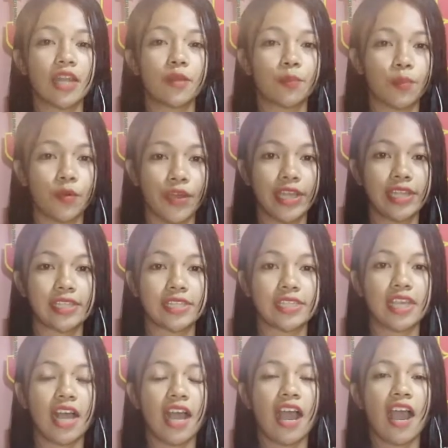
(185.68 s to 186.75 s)
and
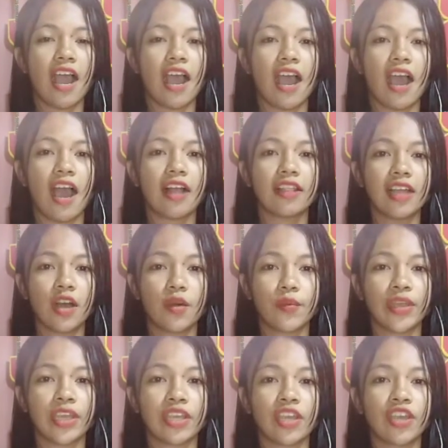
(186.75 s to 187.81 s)
points,
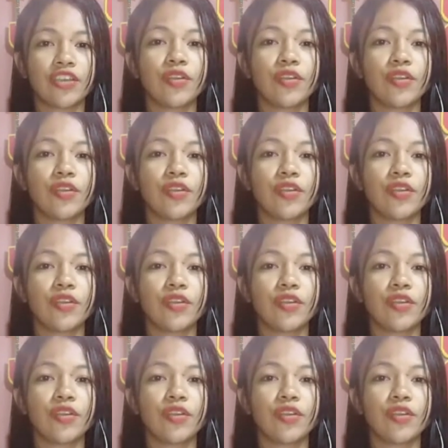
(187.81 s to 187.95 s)
allowing